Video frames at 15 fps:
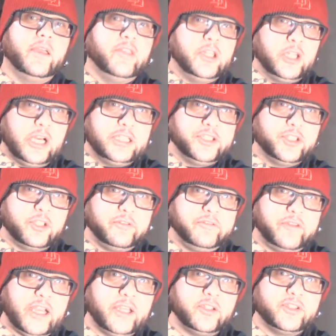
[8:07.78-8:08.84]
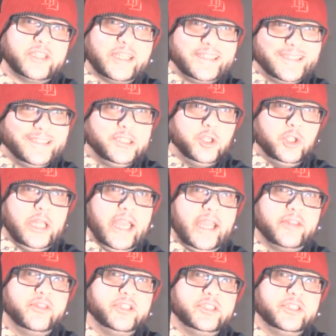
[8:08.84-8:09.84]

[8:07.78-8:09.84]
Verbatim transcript: and then lost all the files. I still had